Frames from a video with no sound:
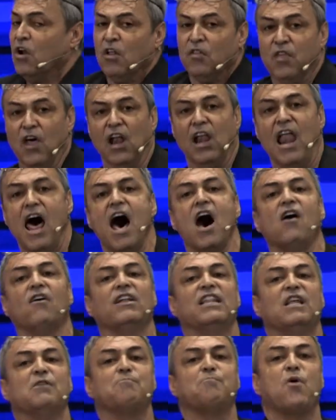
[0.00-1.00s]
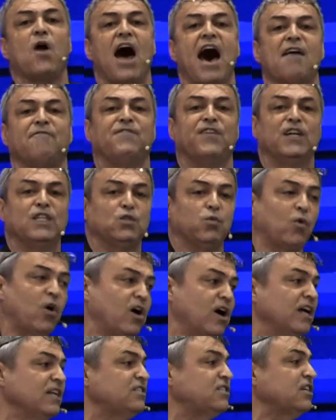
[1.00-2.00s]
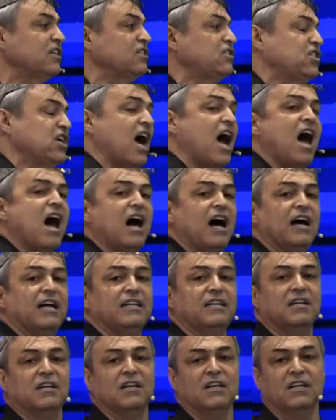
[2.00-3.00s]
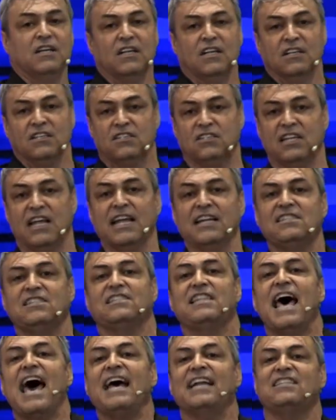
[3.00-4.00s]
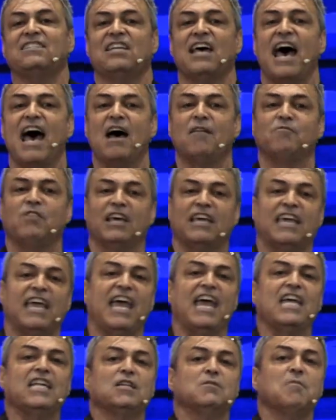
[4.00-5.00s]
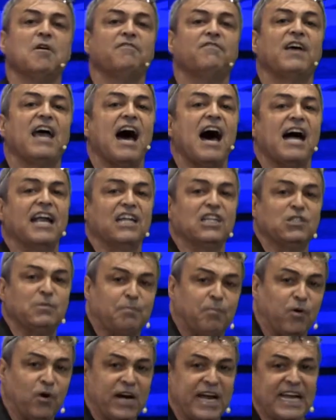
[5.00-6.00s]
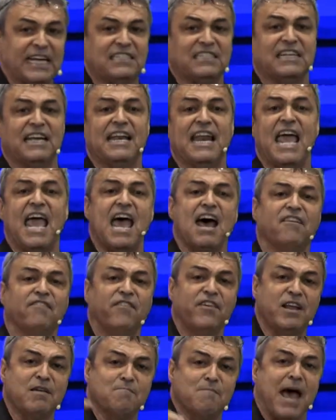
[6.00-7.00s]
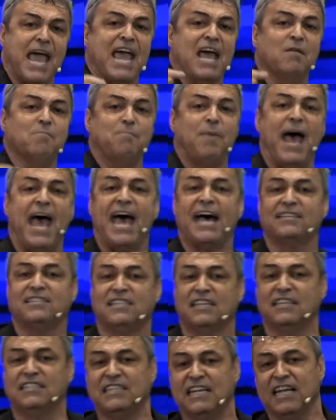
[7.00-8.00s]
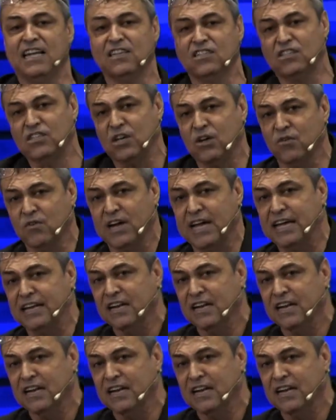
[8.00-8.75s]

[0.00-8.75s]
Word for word: the law and the prophets were unto John. Since that time, the kingdom of God is preached, and every man passes into it.